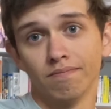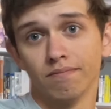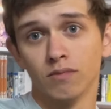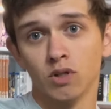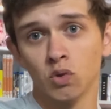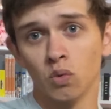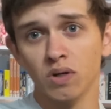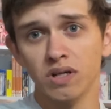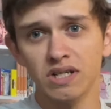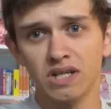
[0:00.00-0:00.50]

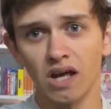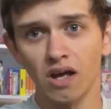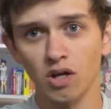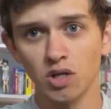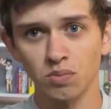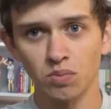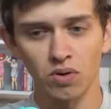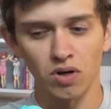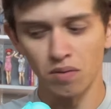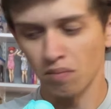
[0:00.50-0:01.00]
twin
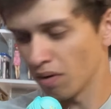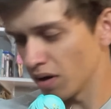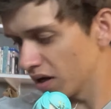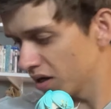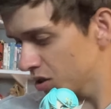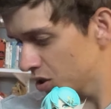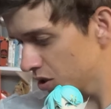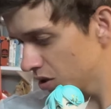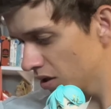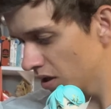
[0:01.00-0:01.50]
tails pretty
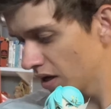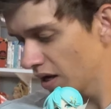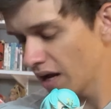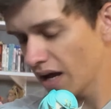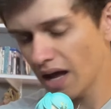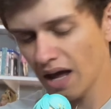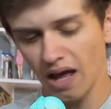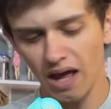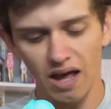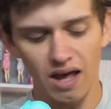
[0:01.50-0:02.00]
much.
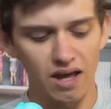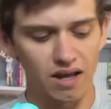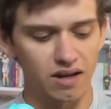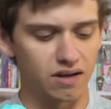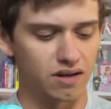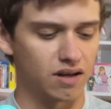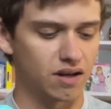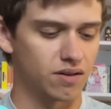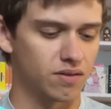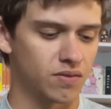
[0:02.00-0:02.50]

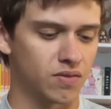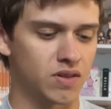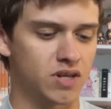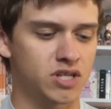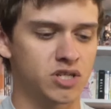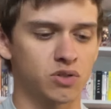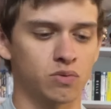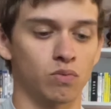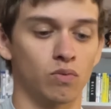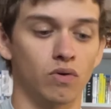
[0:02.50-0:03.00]
And
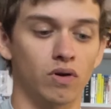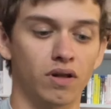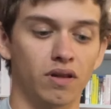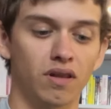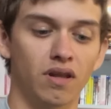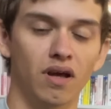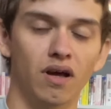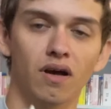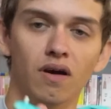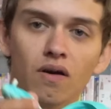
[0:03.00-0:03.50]
this one,
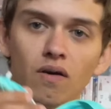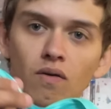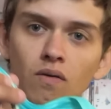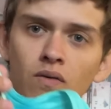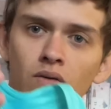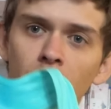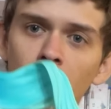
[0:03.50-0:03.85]
though,